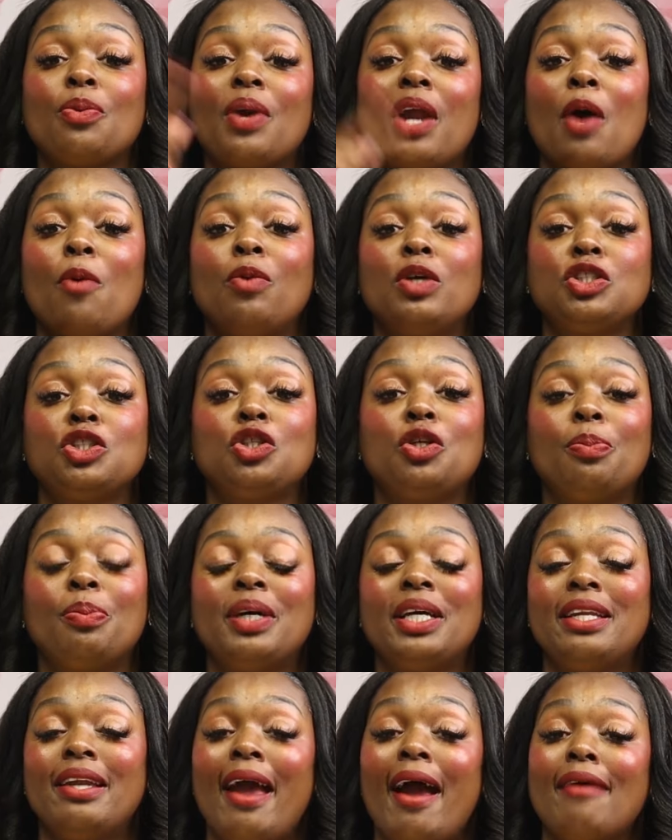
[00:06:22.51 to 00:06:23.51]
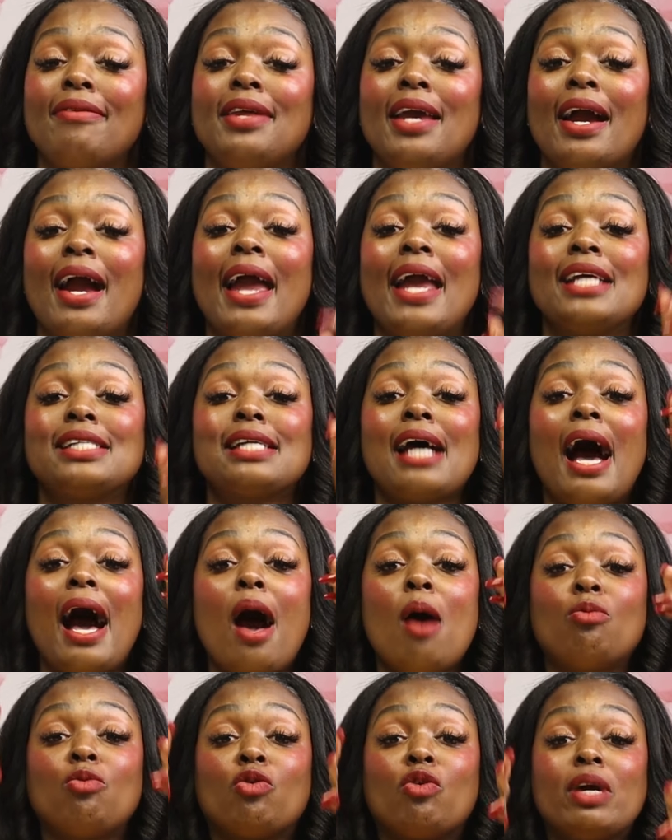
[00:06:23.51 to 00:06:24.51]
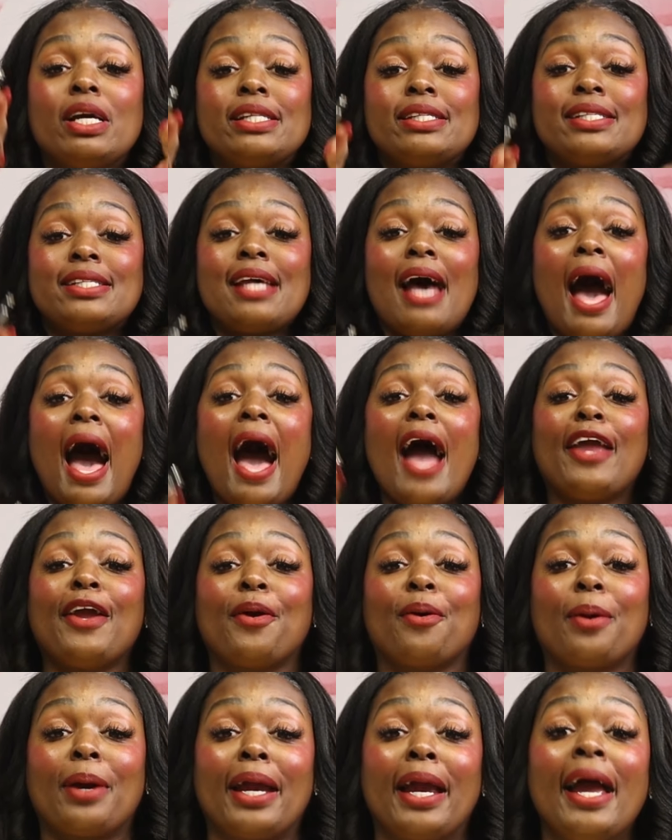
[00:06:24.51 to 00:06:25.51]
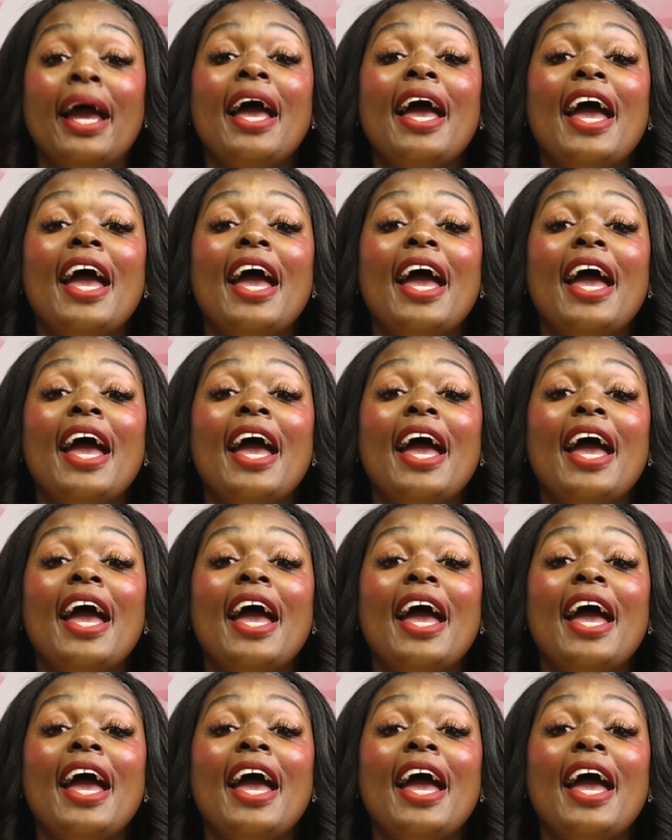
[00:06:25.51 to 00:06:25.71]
what I want you to put down there is I'm retiring